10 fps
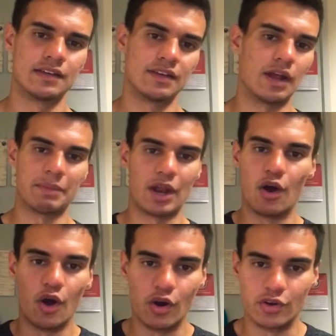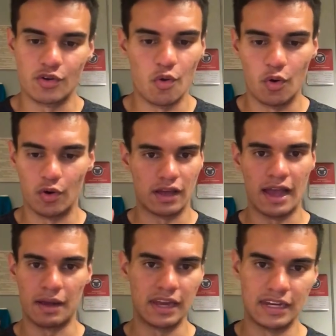I'm not a hardcore,
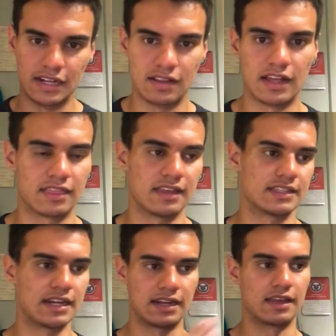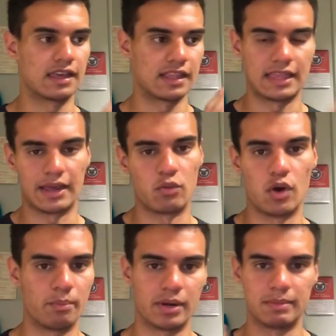I need to collect this, I need to get that
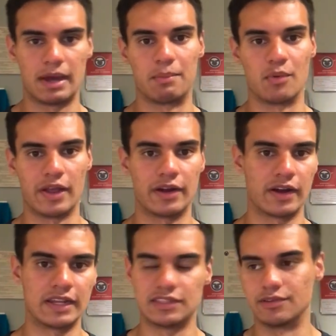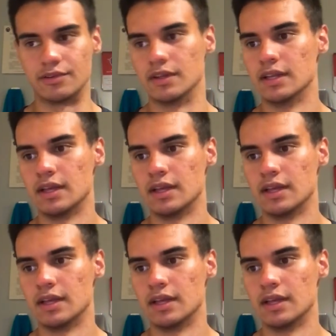quote and put it in my brain, or I need to